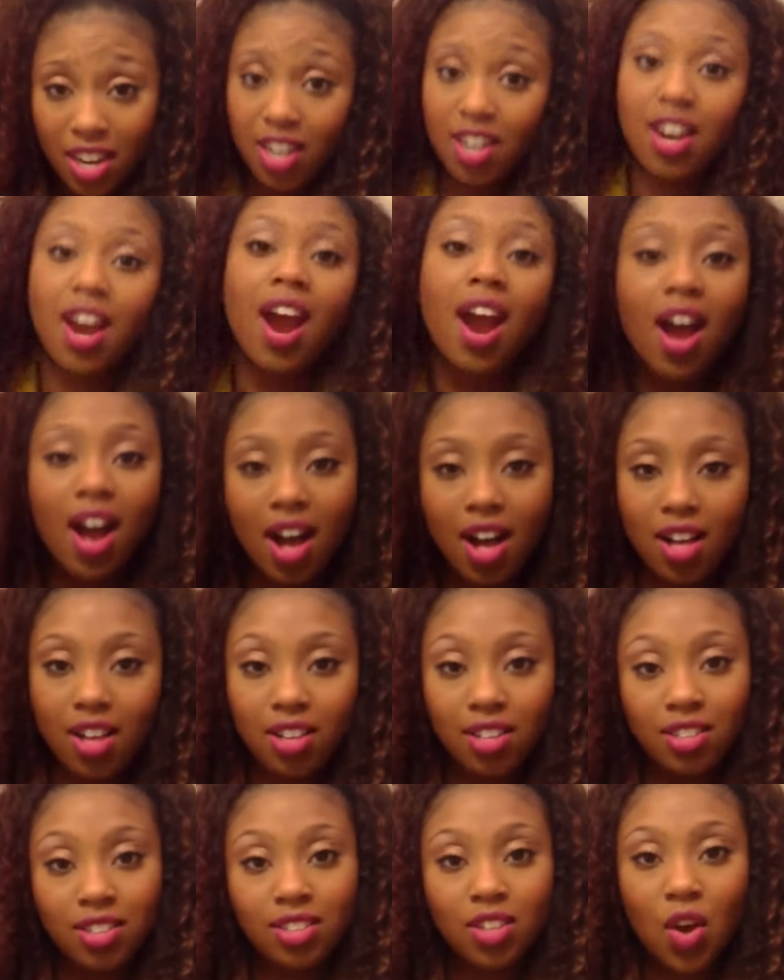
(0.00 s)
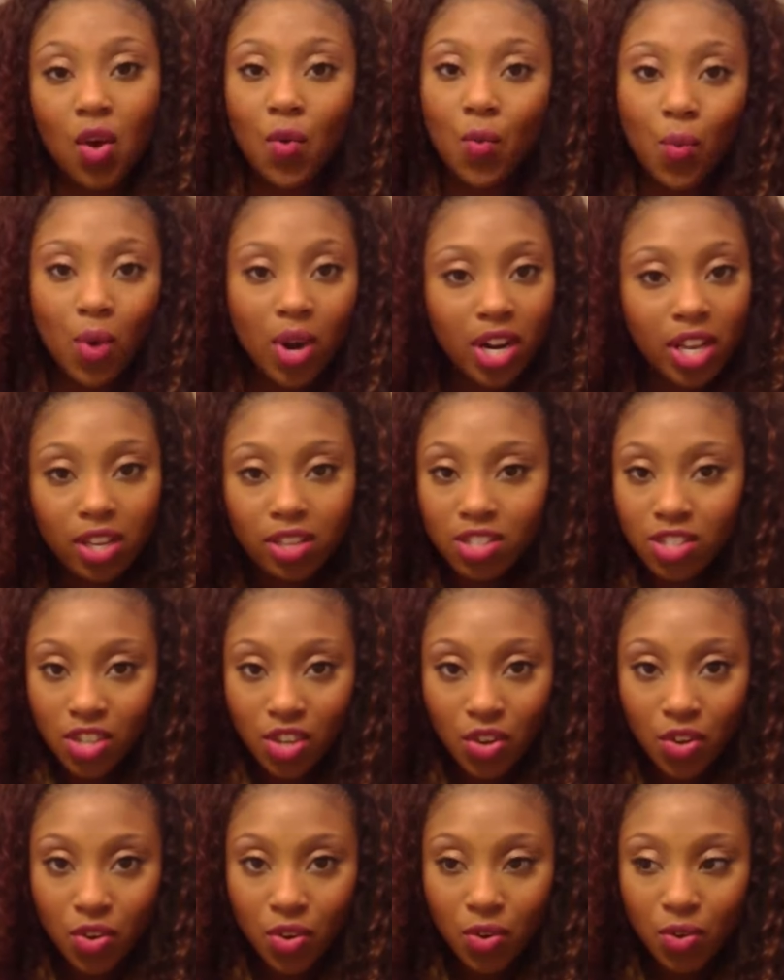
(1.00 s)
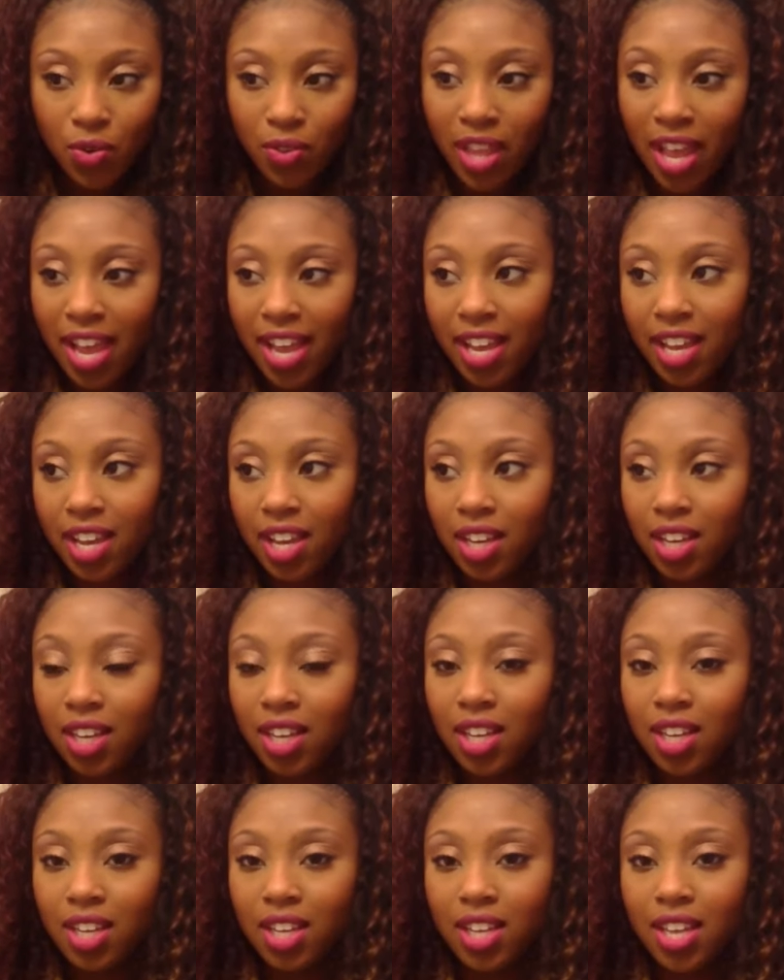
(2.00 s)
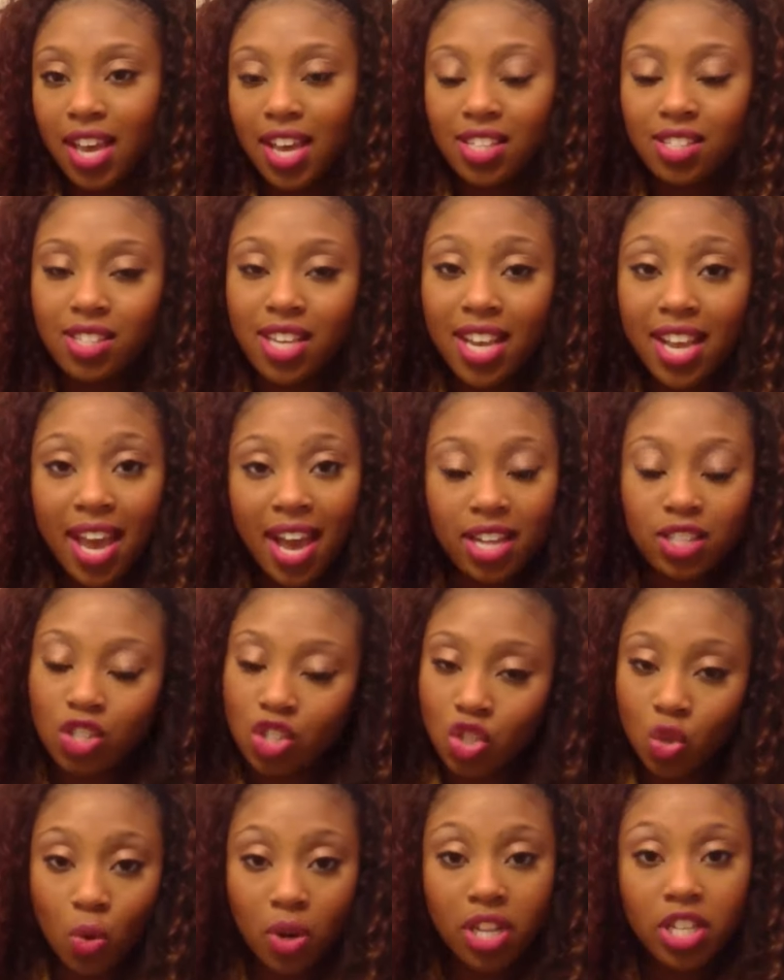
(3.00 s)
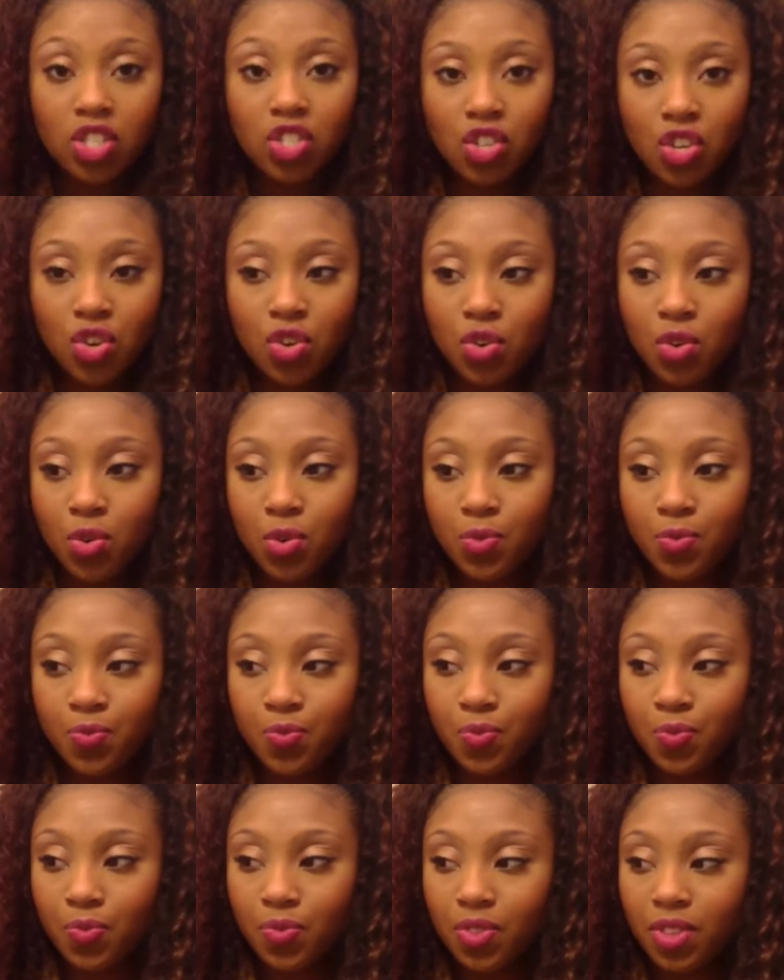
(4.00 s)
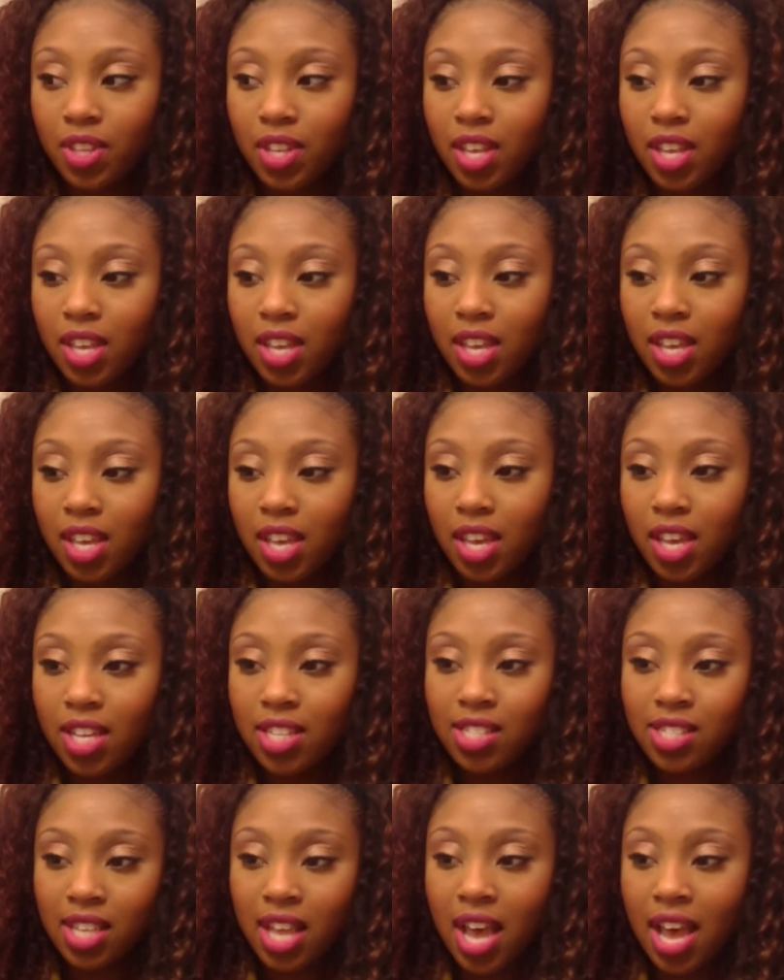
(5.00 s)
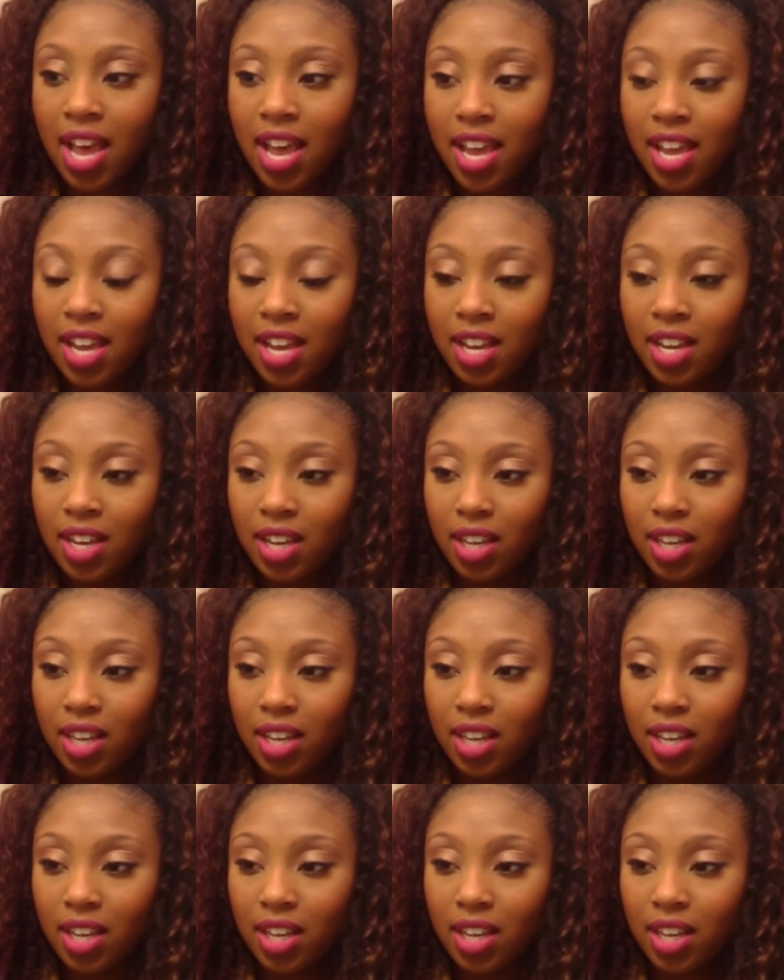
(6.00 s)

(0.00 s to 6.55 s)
girl, what do you do? Like, it's a catch-22. It's like,